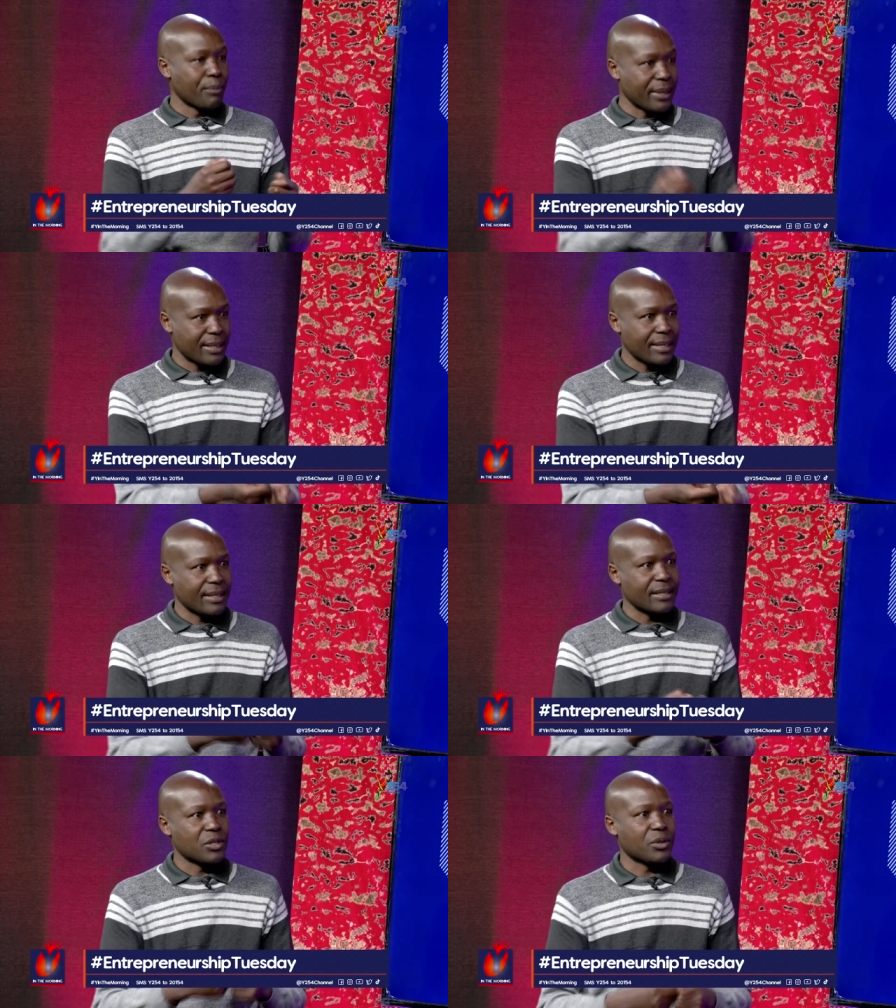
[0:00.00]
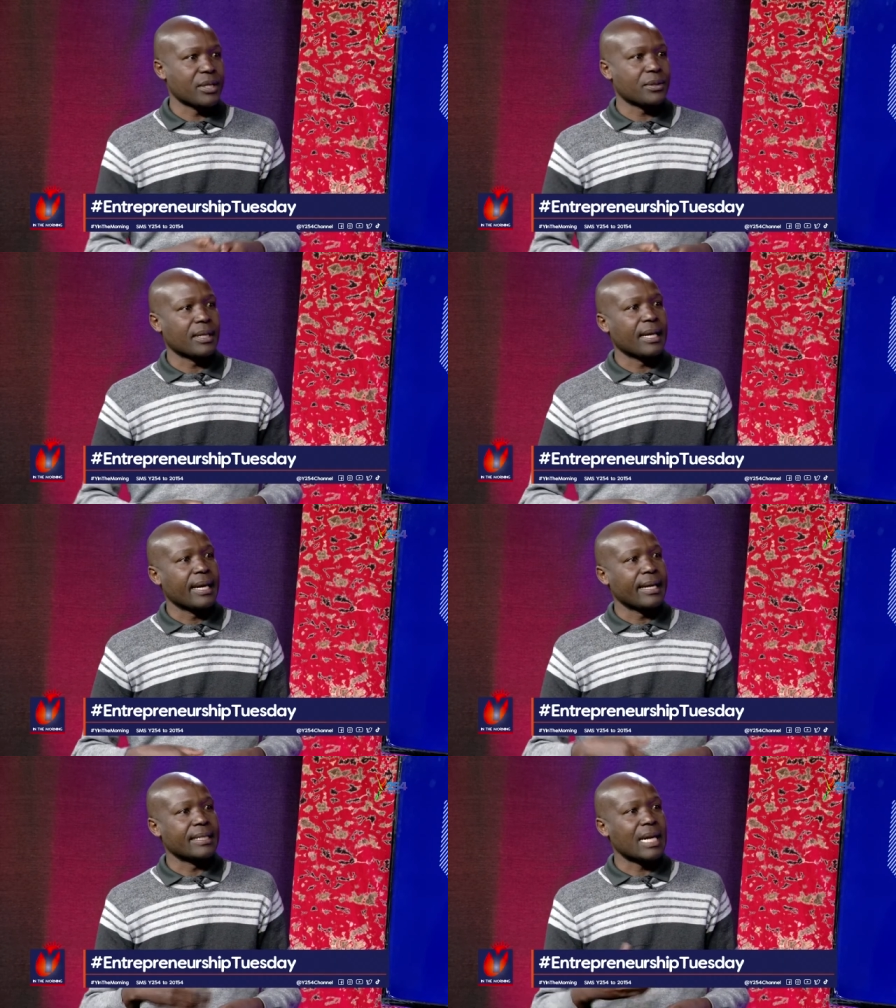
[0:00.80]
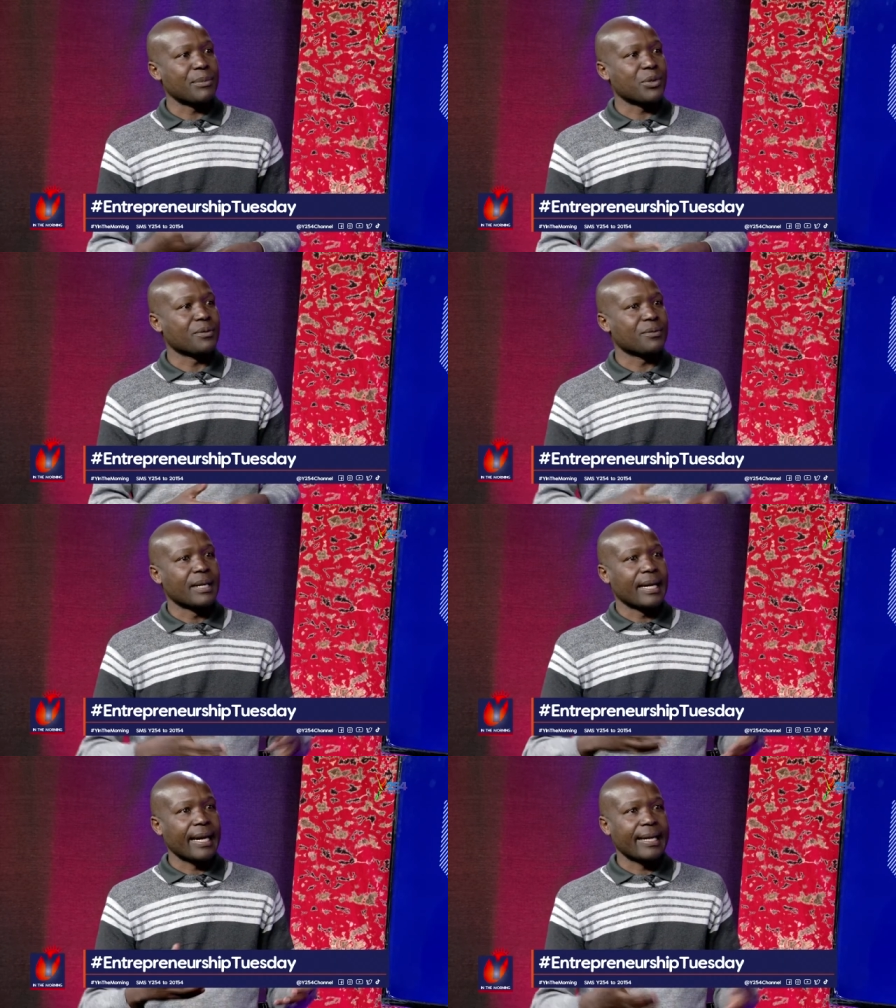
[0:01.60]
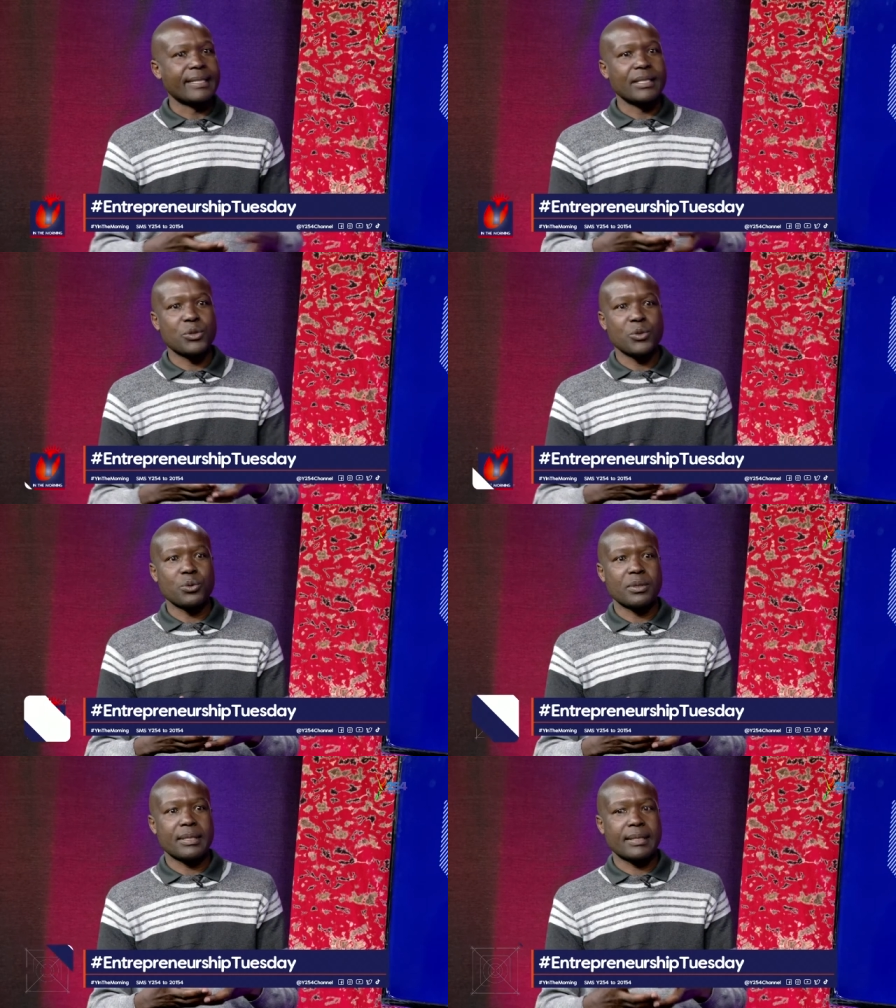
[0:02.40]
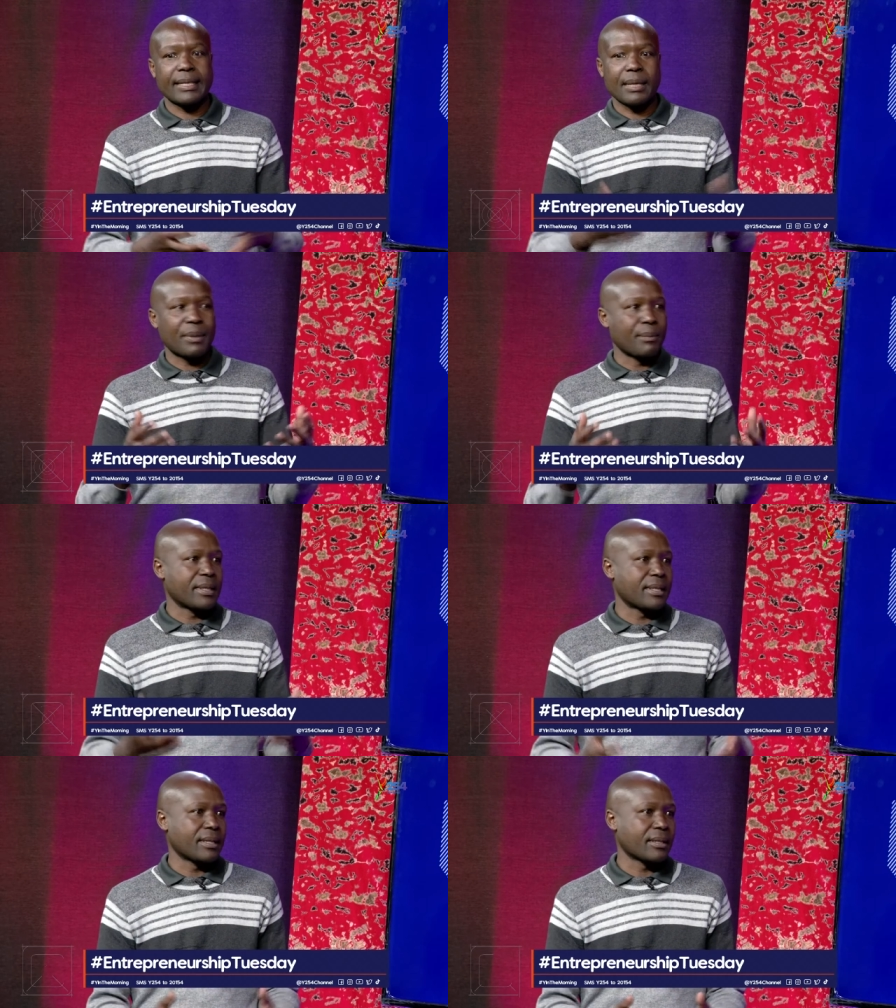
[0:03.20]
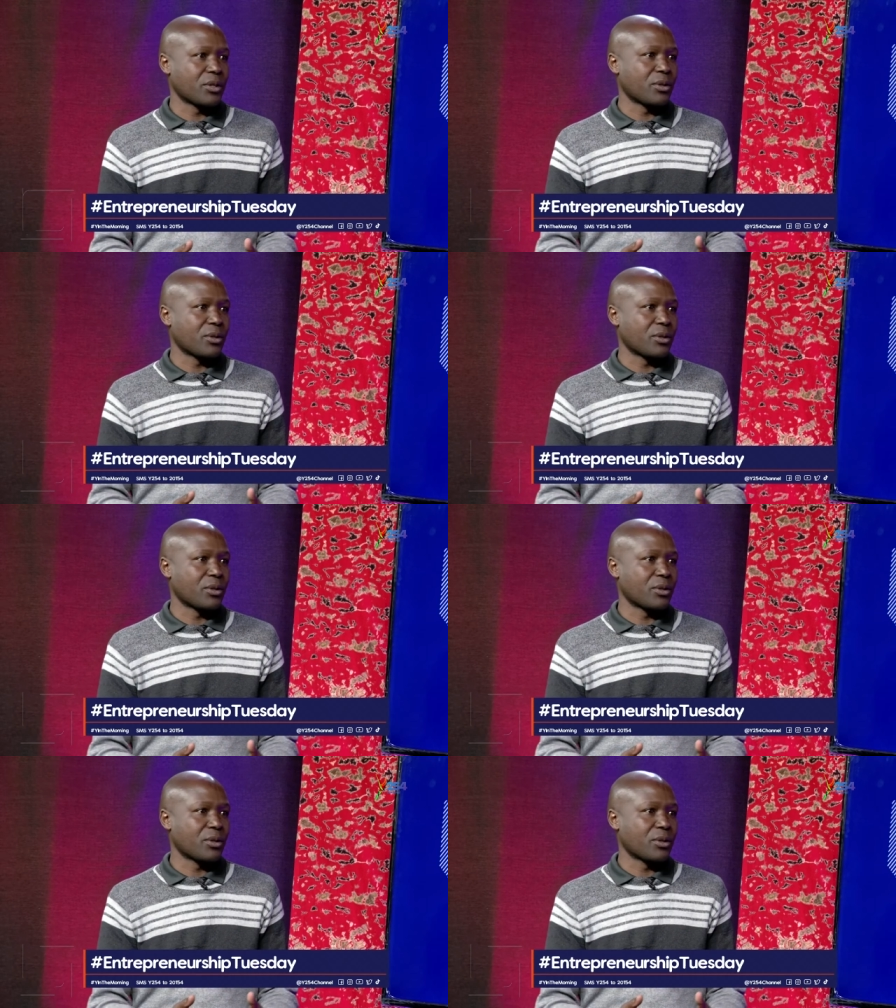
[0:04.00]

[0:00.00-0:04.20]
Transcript: business registration, in terms of getting to set up the business.